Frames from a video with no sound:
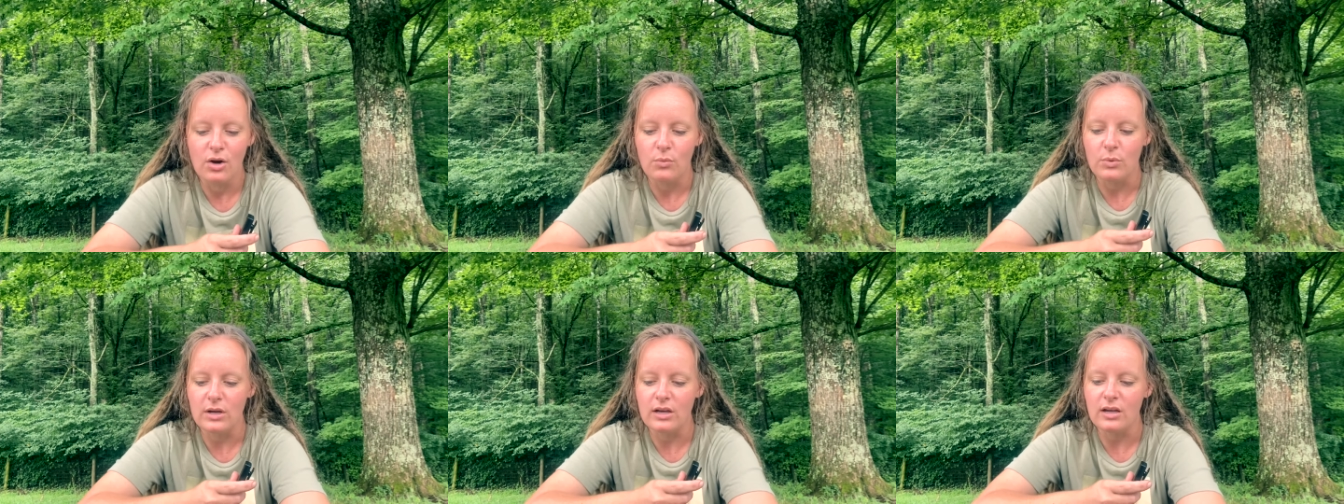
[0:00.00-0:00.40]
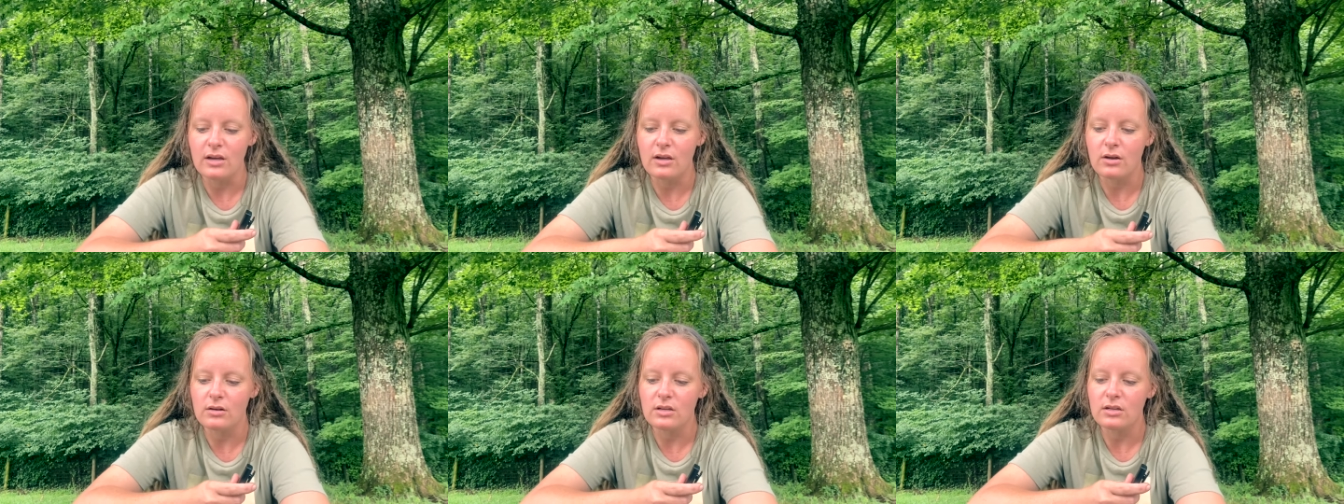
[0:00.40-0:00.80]

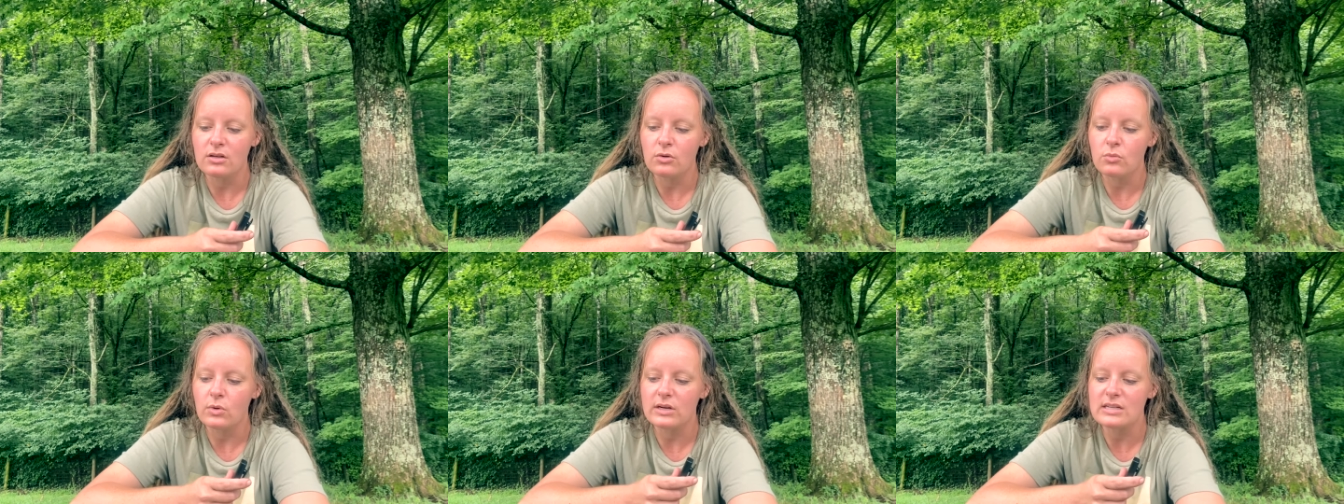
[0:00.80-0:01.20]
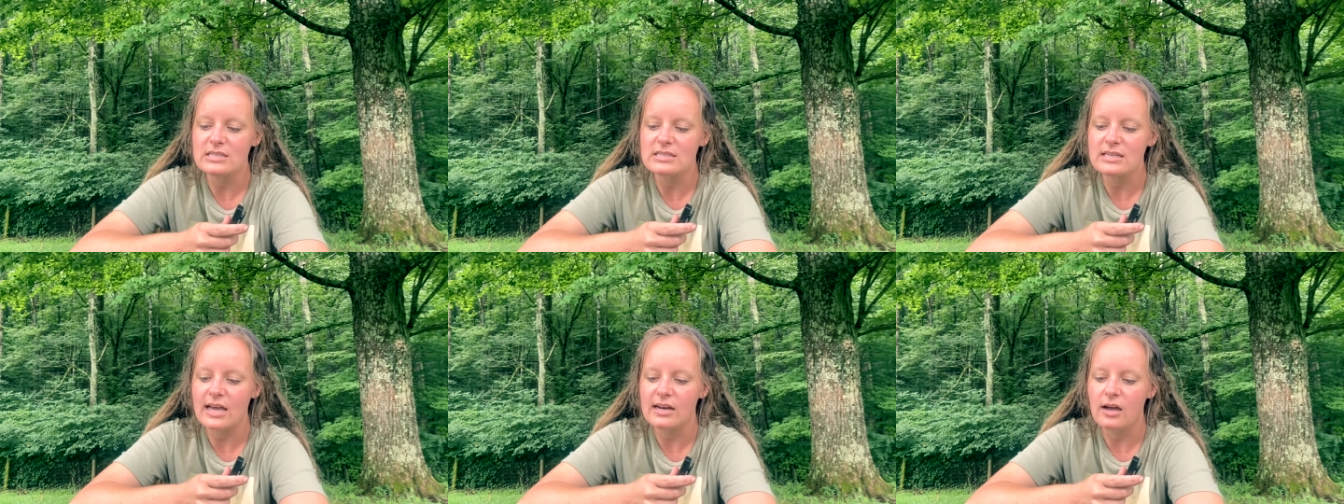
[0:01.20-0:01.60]
We, you know, want to
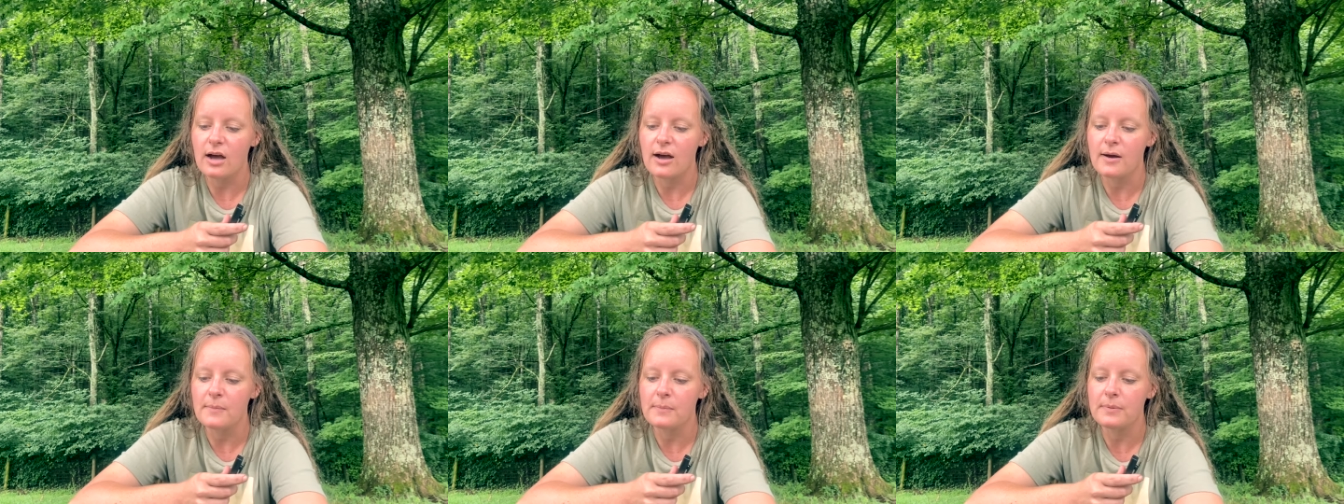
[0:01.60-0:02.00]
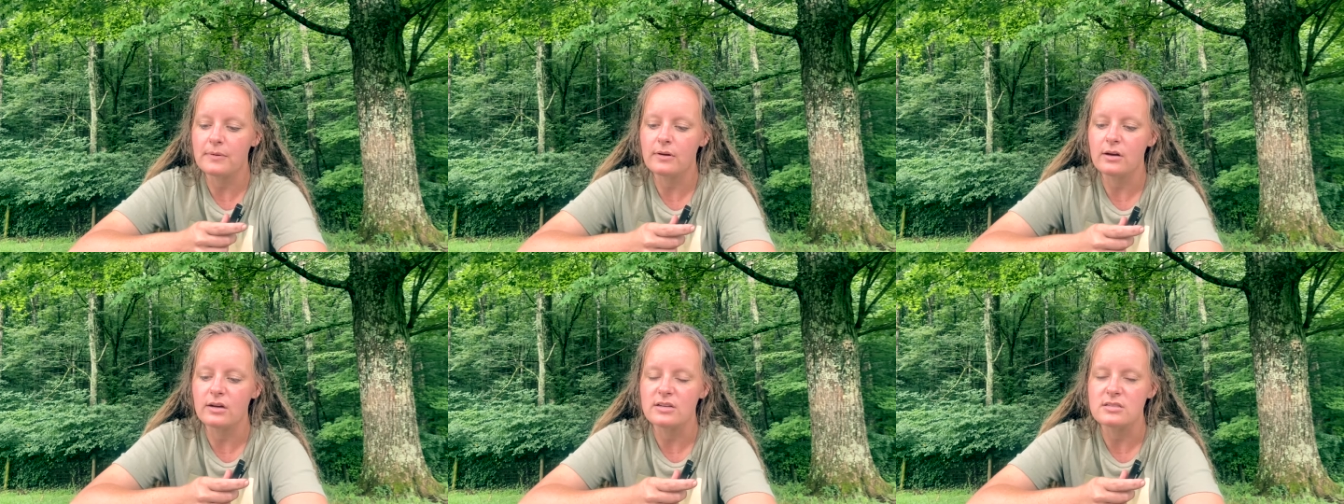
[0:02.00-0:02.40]
set up
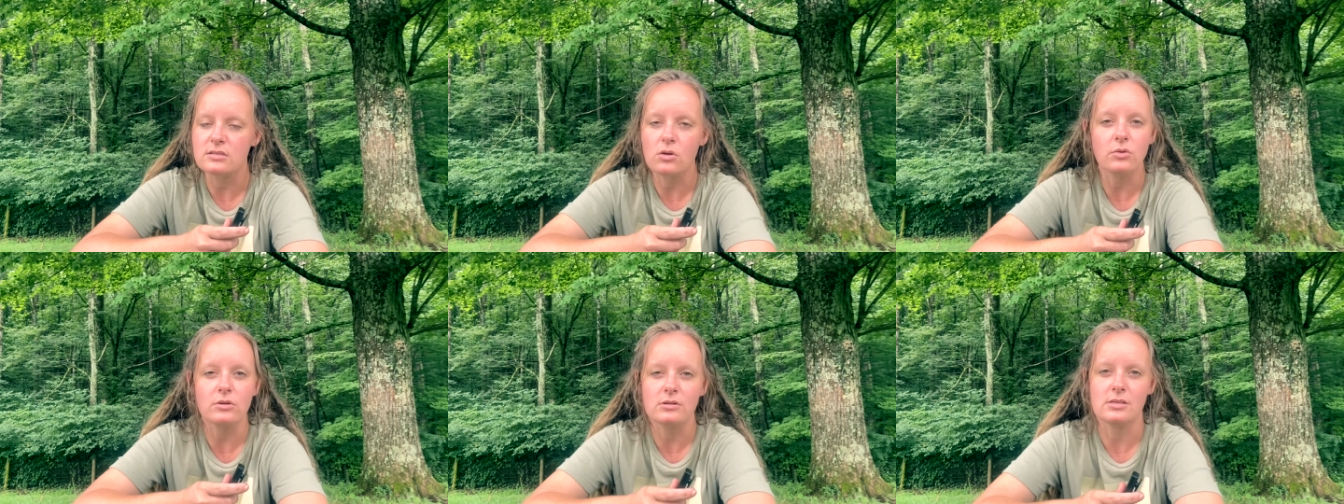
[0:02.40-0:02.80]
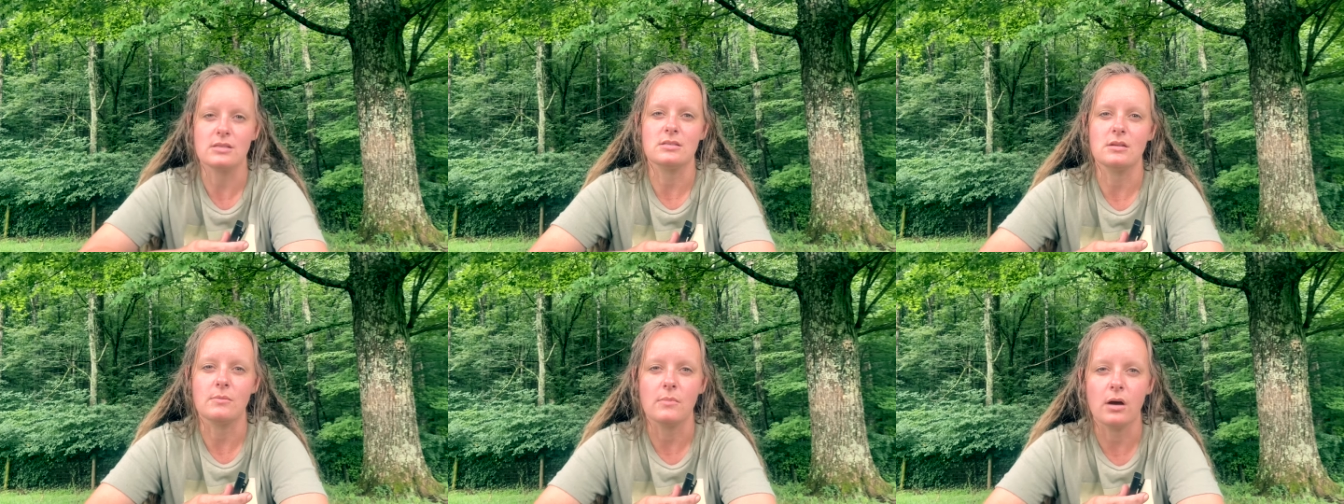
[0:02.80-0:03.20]
a solar
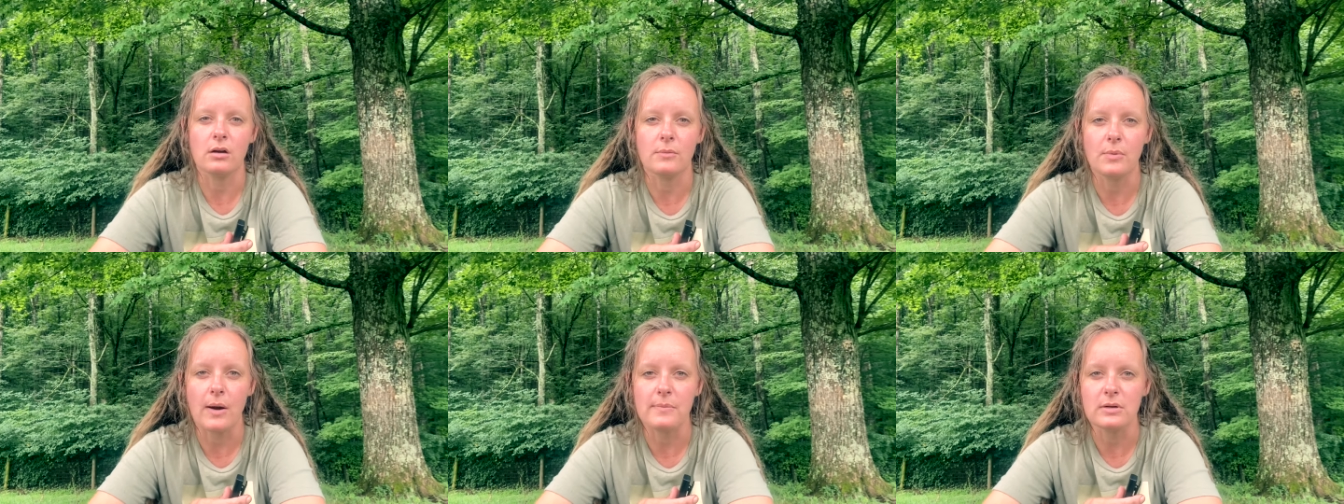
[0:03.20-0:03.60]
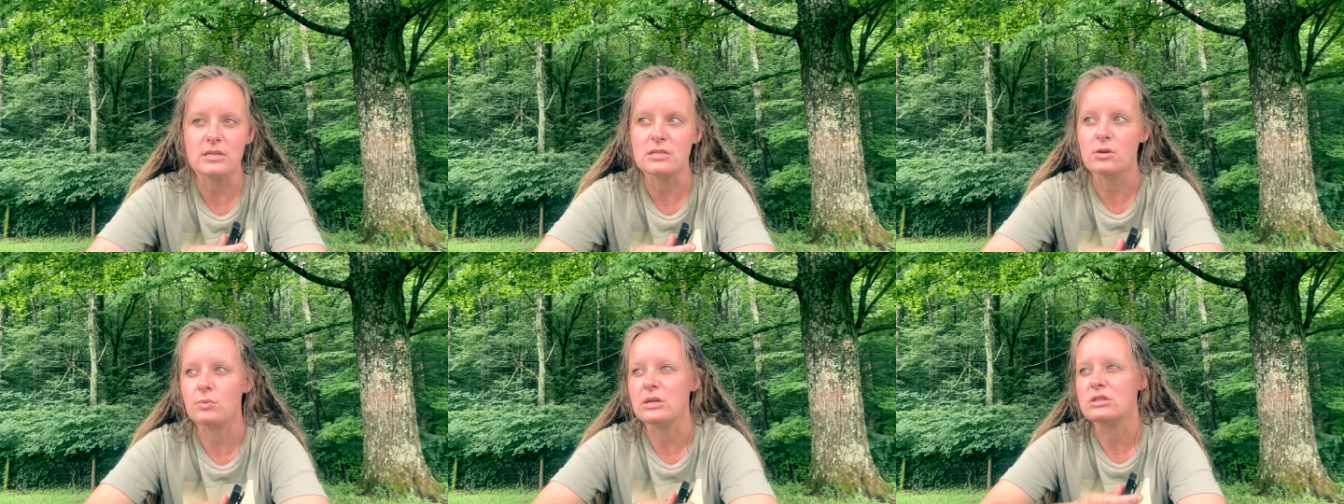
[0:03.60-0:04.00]
system on our property
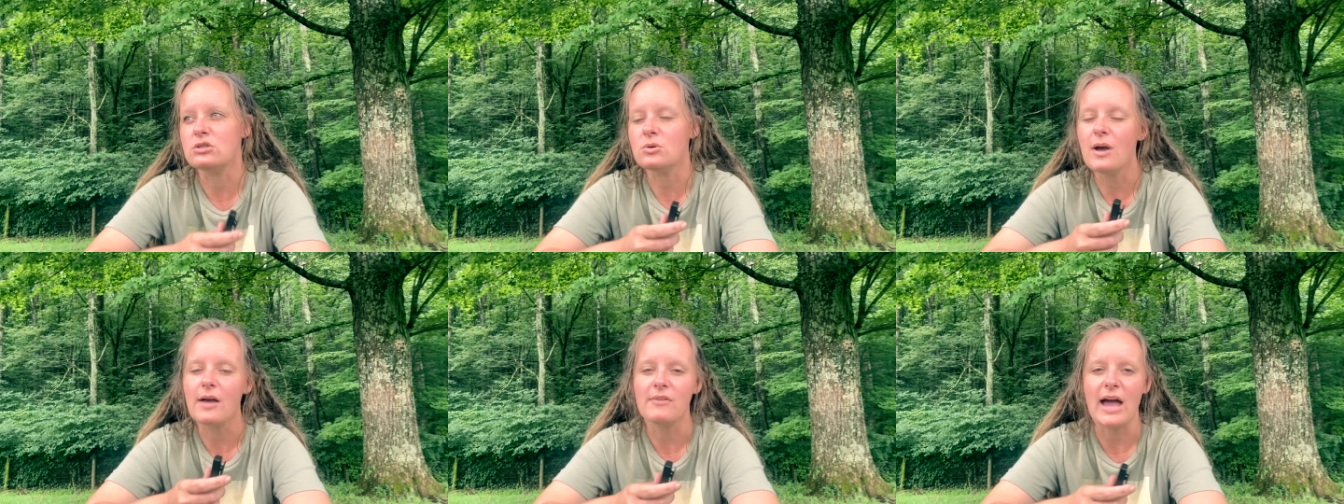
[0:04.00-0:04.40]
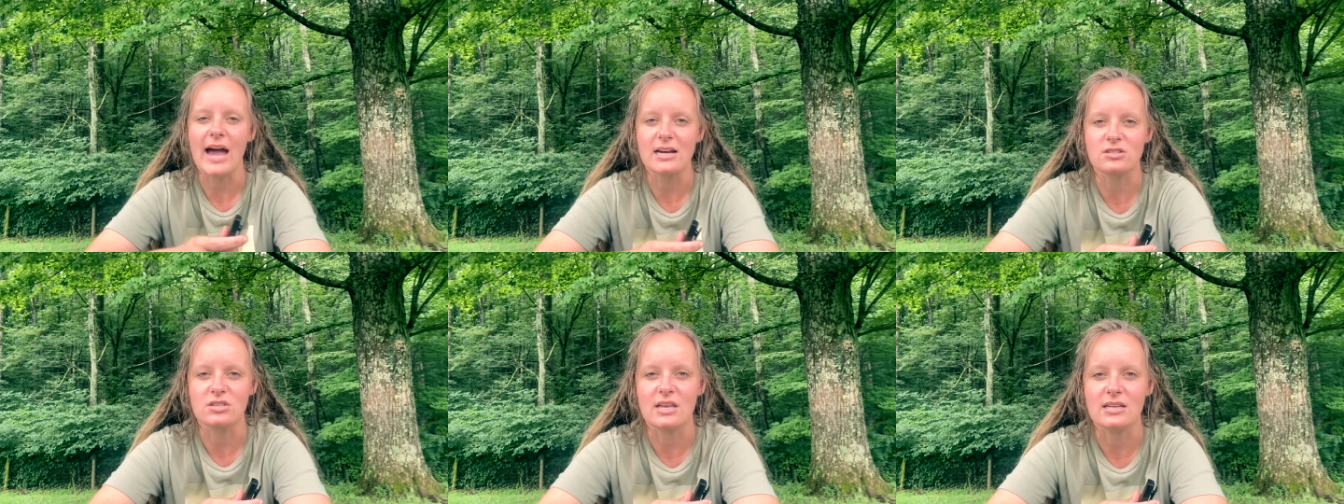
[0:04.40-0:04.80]
so we do have
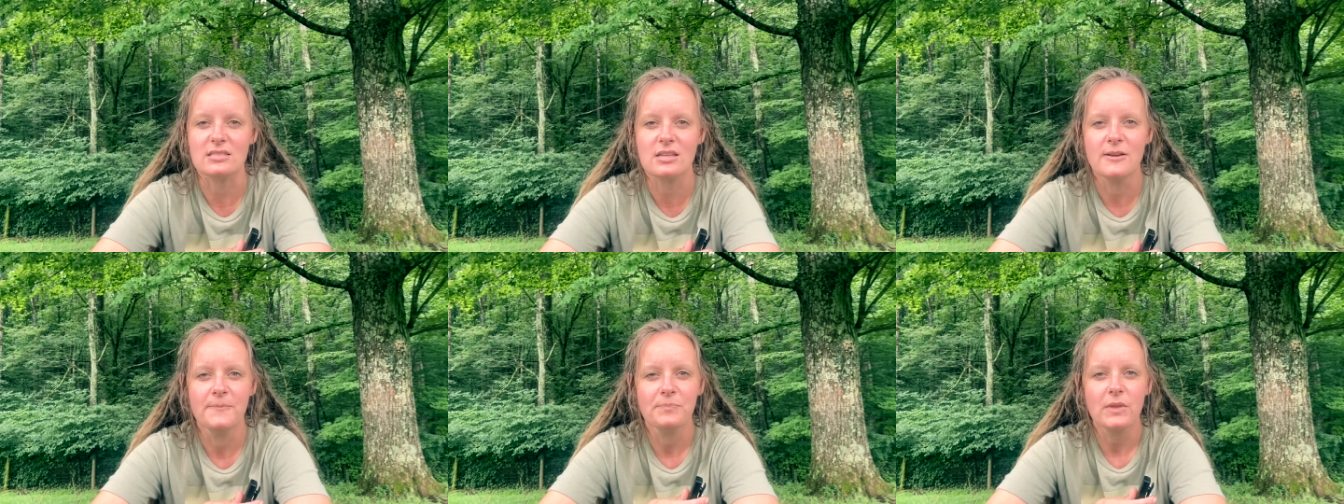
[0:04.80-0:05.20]
access